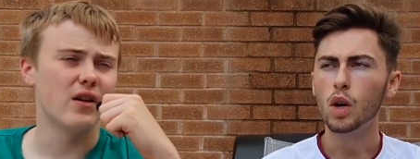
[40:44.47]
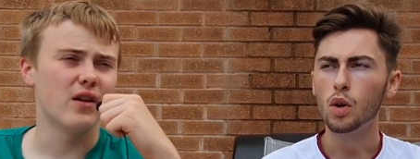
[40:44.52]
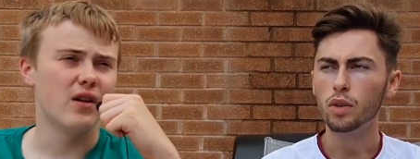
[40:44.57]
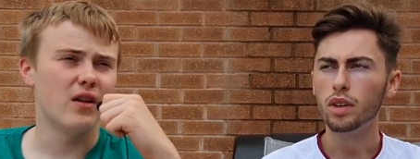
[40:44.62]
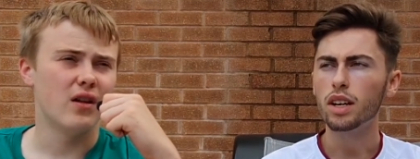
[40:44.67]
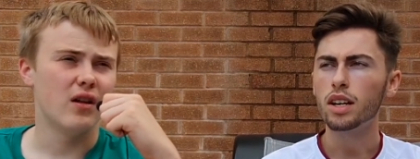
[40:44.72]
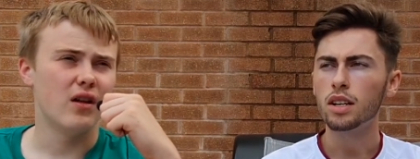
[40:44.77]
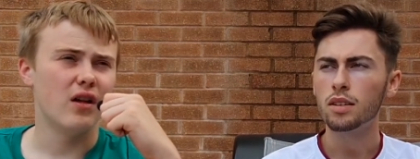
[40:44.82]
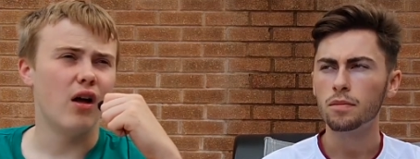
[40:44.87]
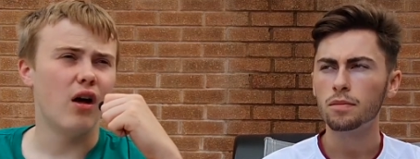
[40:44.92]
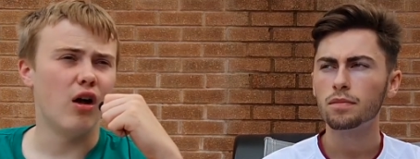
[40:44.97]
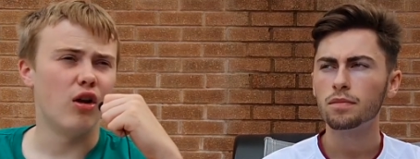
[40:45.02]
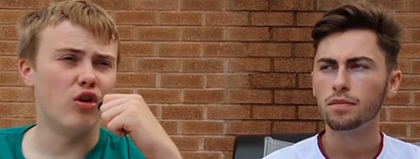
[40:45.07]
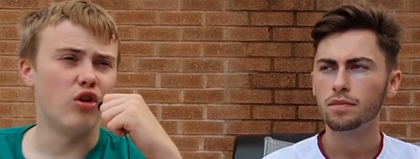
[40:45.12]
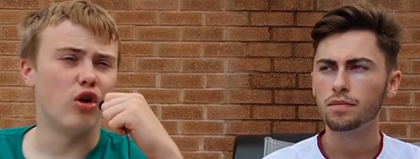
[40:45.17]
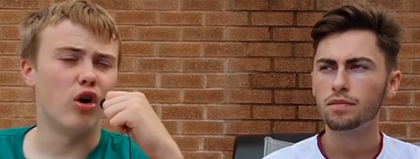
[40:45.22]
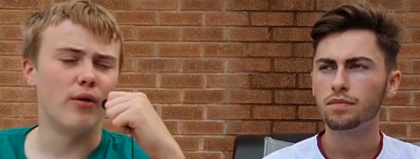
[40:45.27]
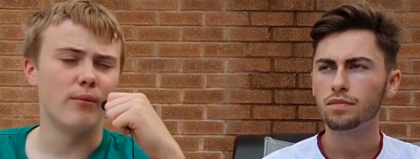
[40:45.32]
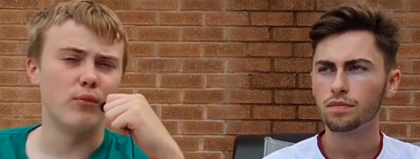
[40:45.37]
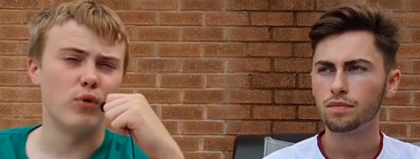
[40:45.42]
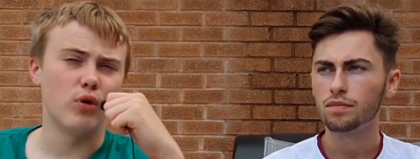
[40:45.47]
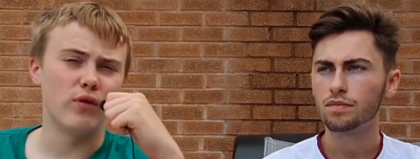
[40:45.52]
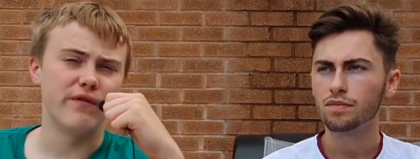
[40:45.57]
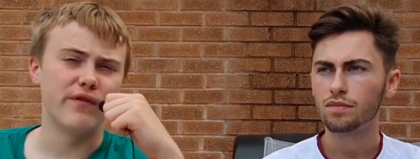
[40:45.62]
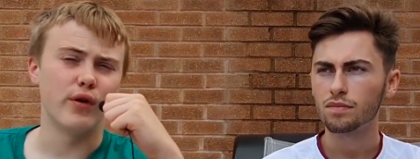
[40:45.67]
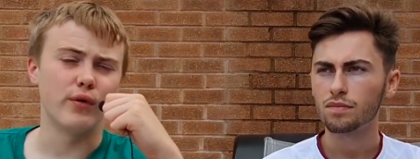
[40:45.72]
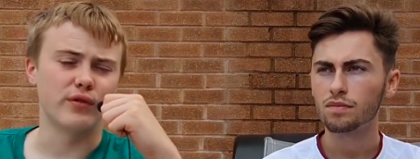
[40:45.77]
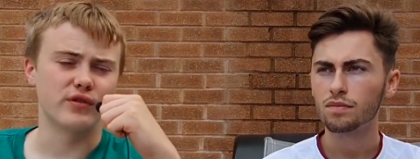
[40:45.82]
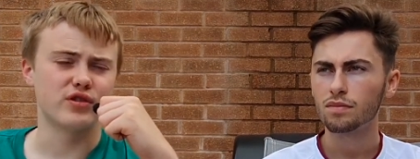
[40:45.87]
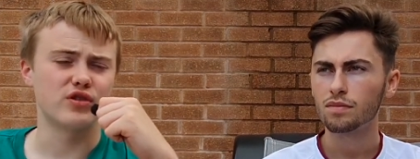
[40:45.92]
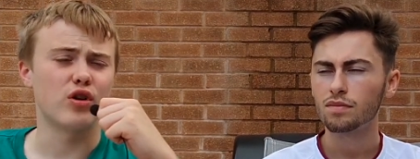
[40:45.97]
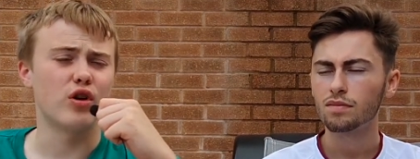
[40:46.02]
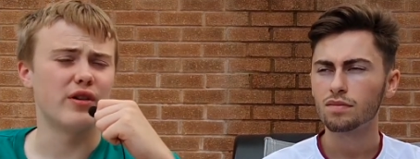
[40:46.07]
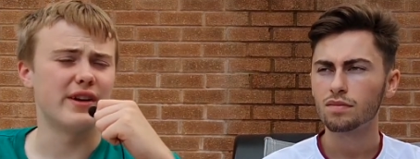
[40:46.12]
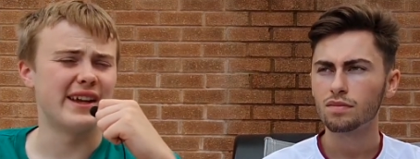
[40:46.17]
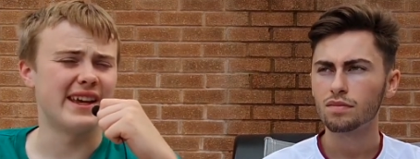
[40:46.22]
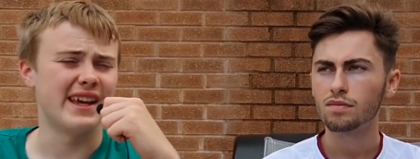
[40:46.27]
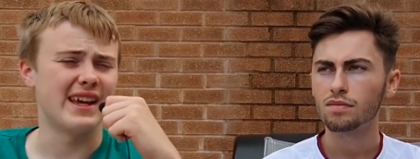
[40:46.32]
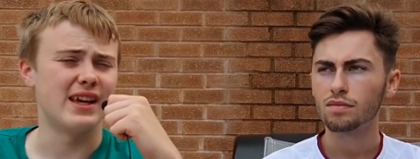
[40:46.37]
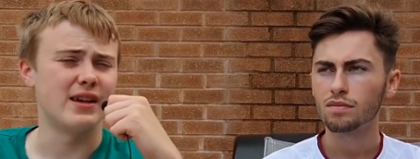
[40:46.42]
Speaker 1: a lot more focus on
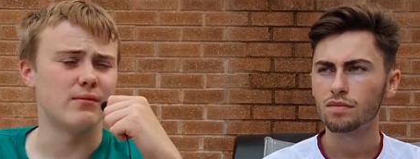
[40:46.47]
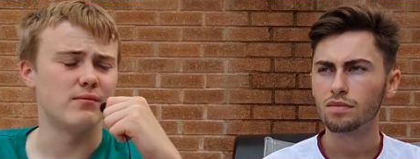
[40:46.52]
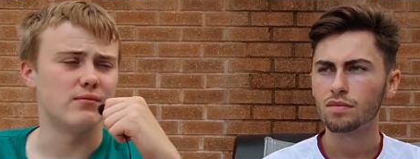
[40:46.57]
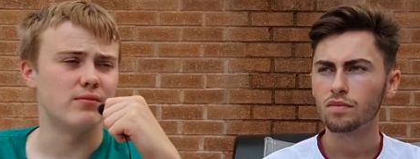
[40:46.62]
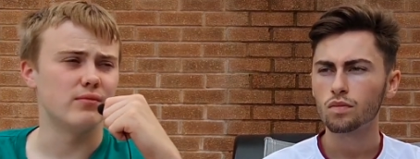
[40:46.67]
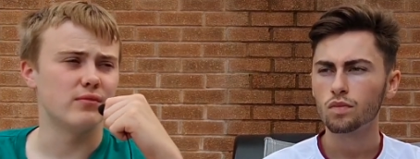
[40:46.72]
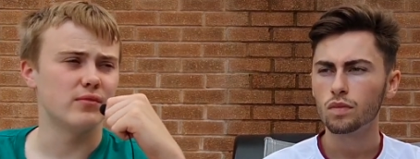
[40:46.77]
him.